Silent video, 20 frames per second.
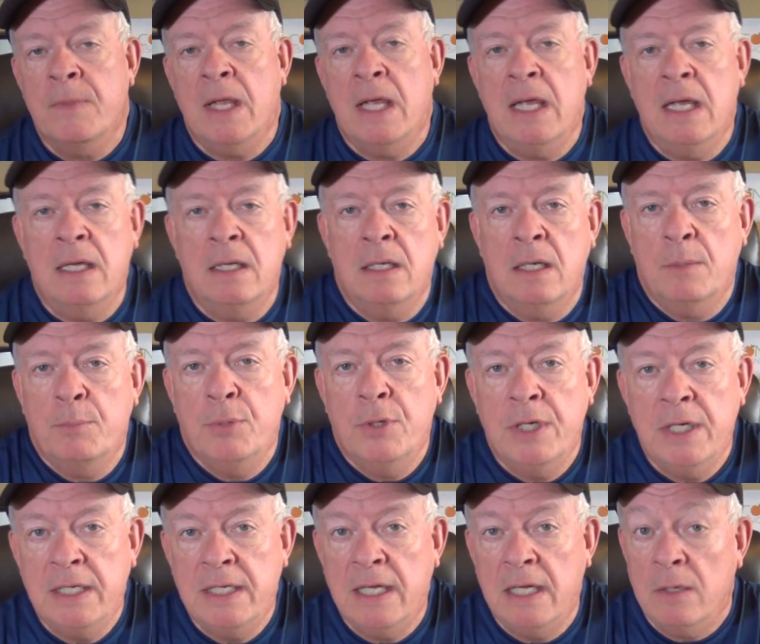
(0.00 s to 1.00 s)
and
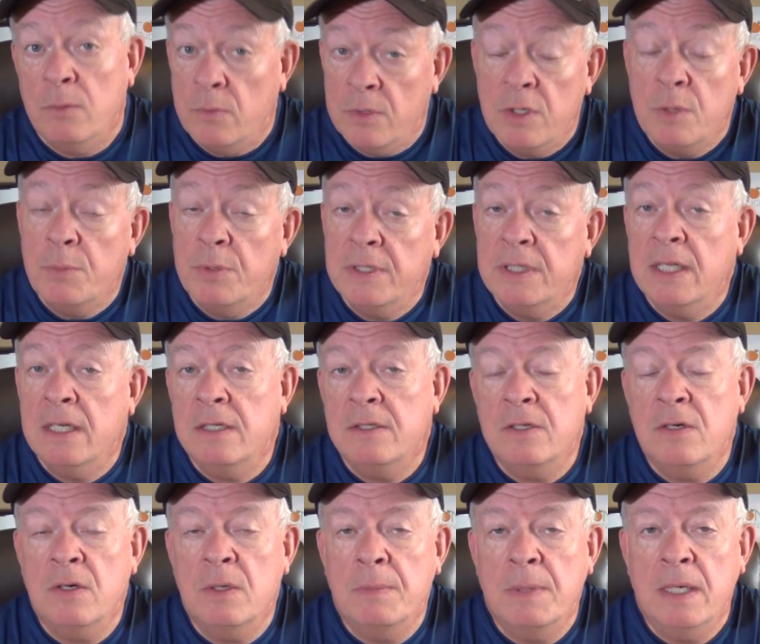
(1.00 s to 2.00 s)
put it down. When you put that
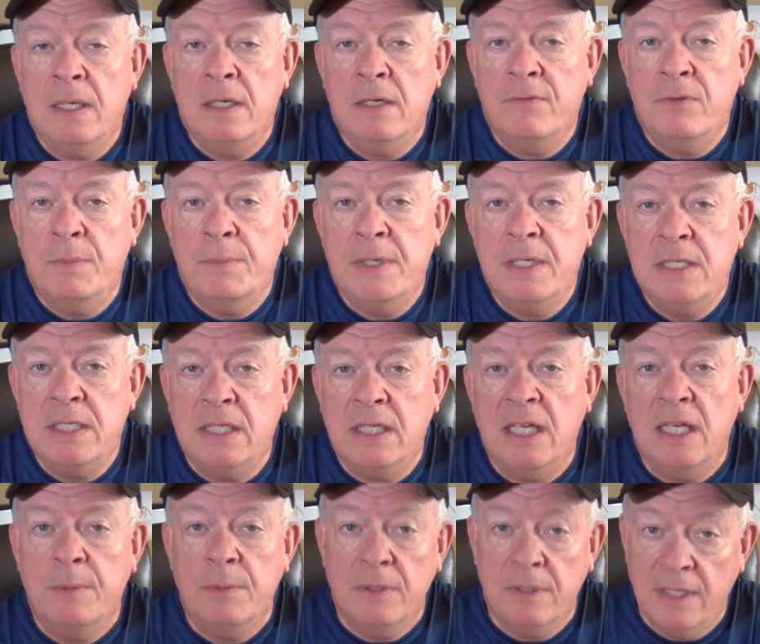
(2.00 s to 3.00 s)
Eternabond over a piece of
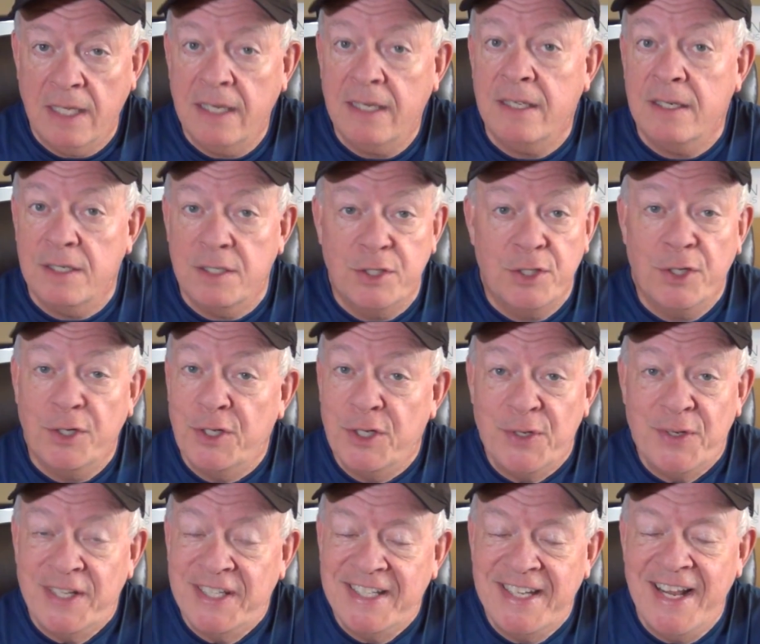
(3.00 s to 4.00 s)
cable, I can assure
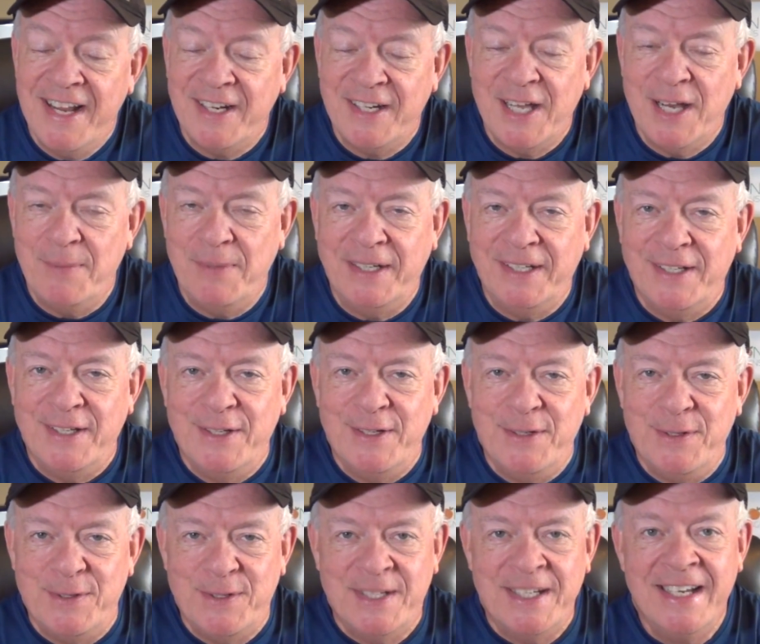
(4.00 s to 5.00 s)
you it's not coming
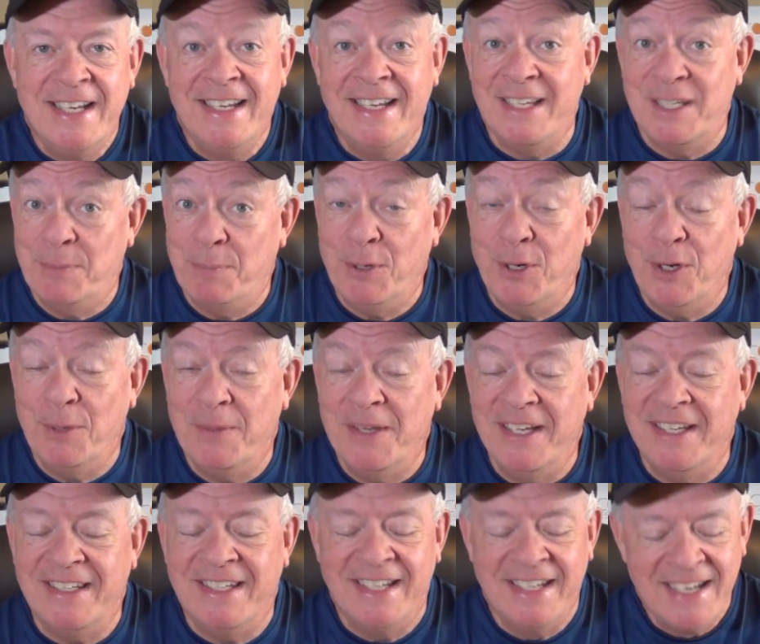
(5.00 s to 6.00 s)
loose. It's
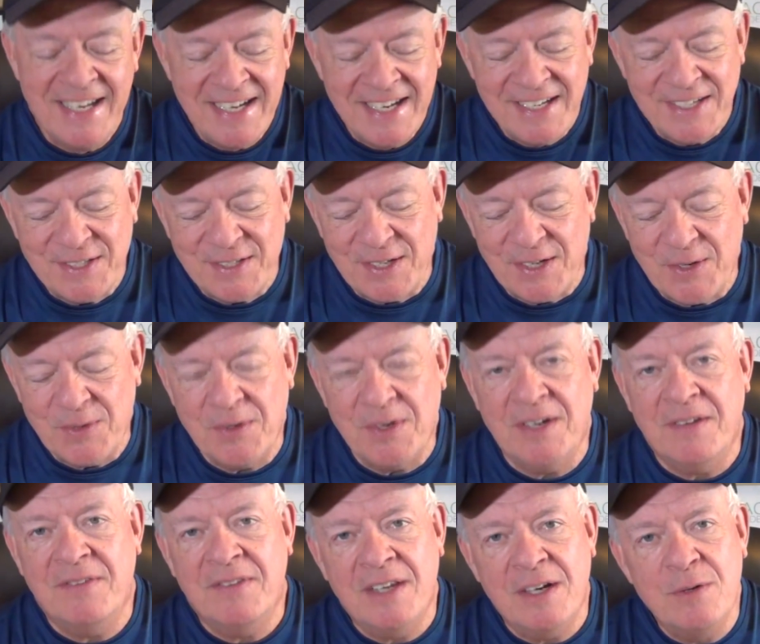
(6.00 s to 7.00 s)
permanent.
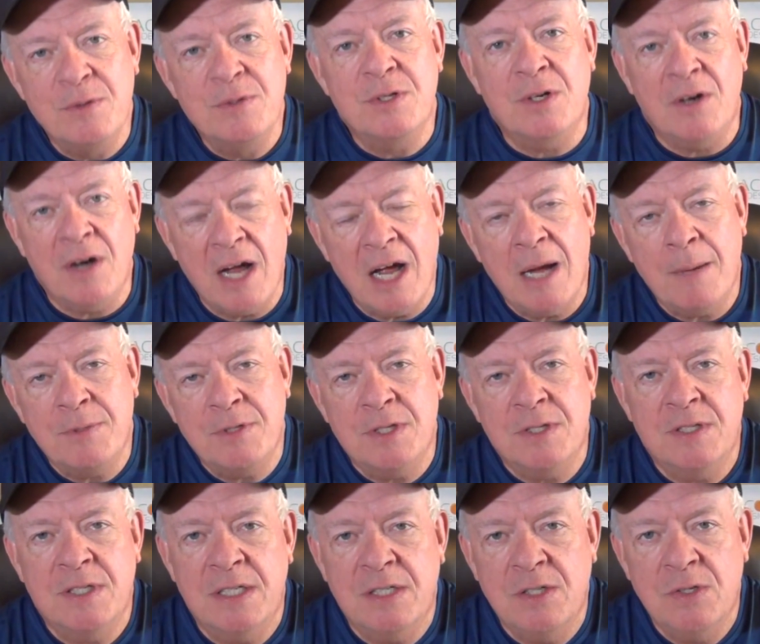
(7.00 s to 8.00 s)
So those are
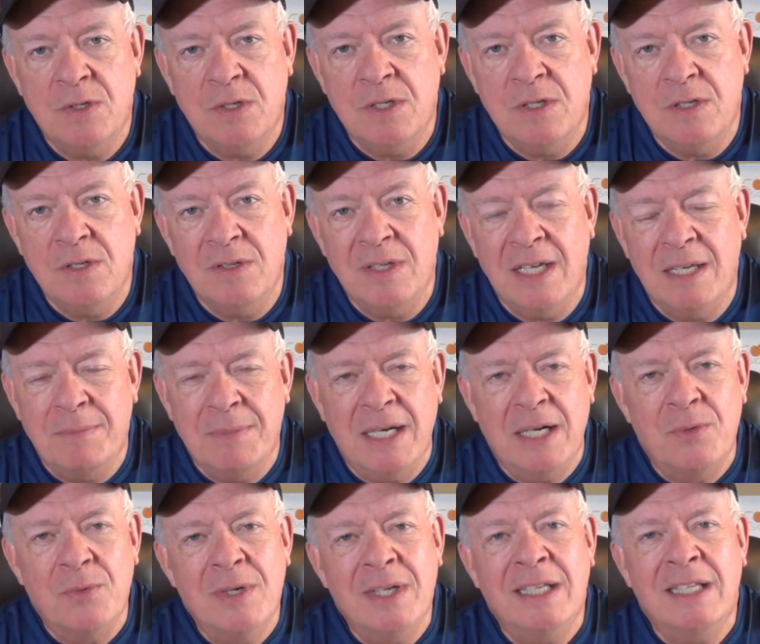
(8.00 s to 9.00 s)
options that you can do that. But I
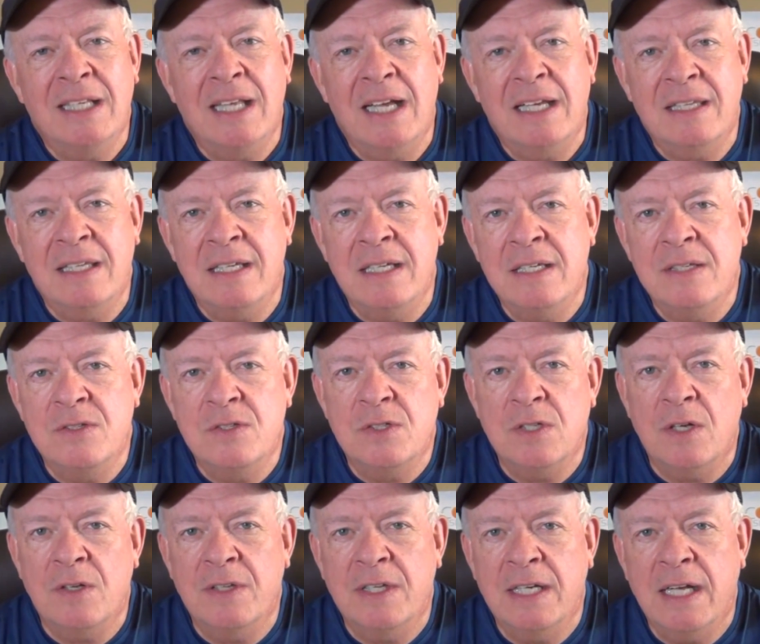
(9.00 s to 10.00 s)
really like the
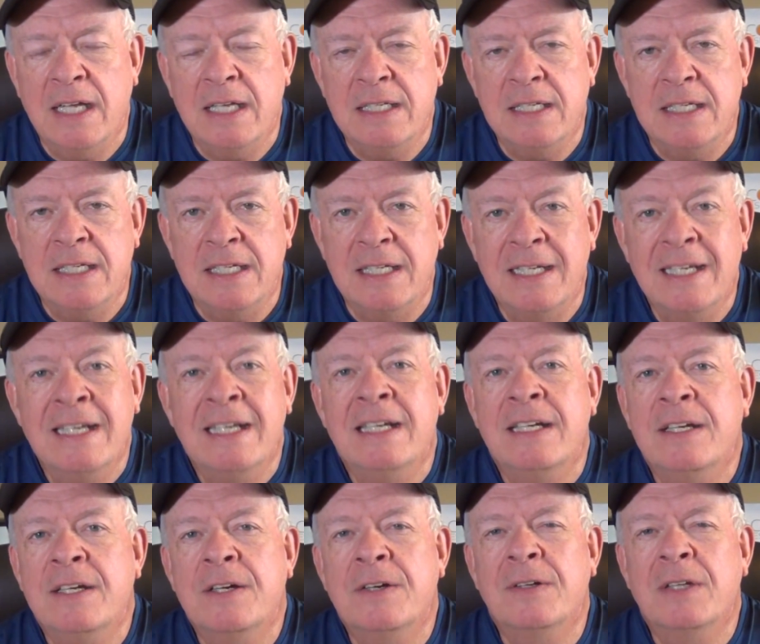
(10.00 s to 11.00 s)
install that I did.
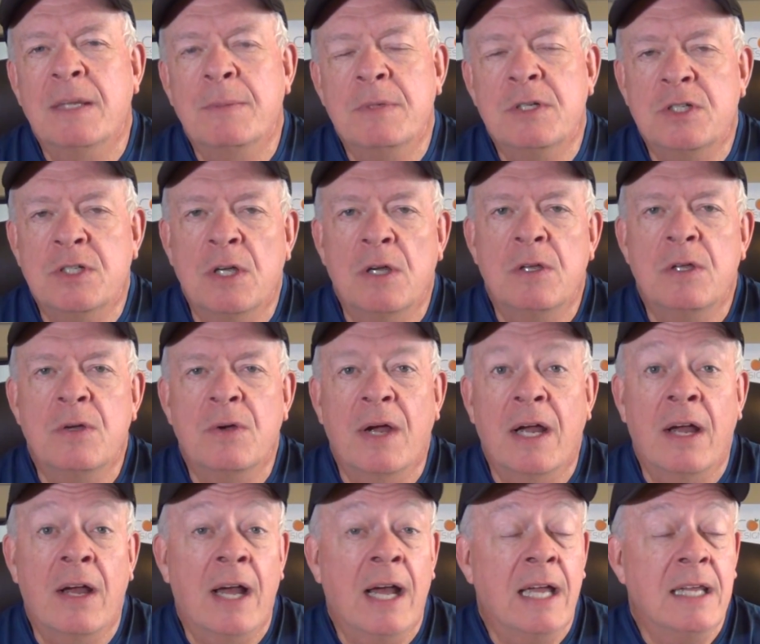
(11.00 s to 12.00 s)
Here, let me show you
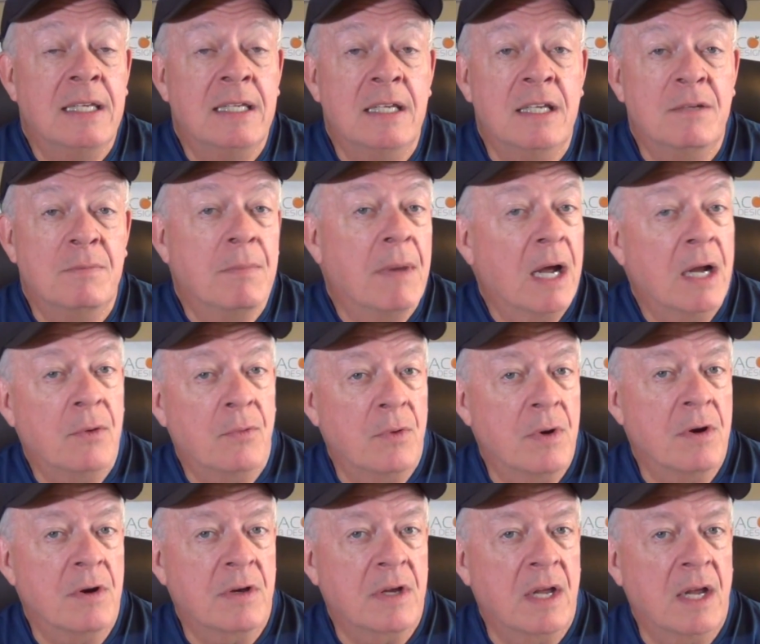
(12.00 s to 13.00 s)
how I did my
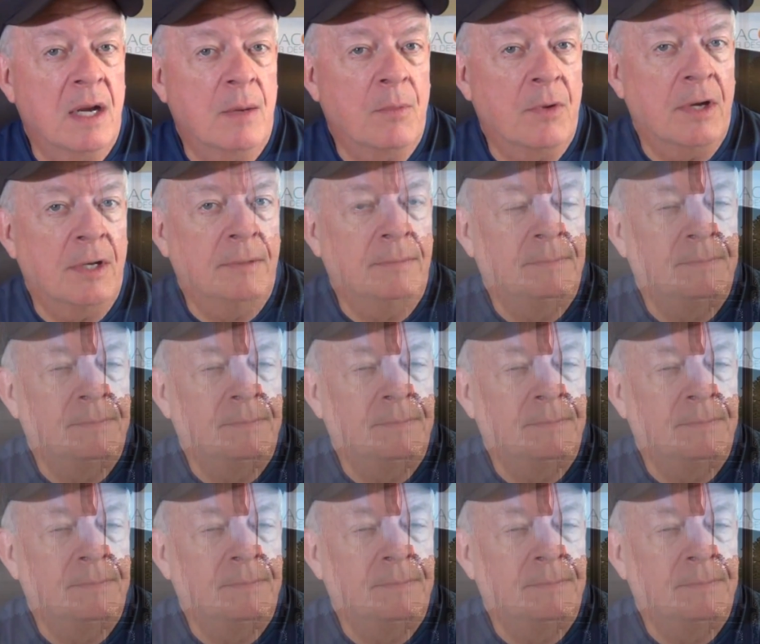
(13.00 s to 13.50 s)
rear camera.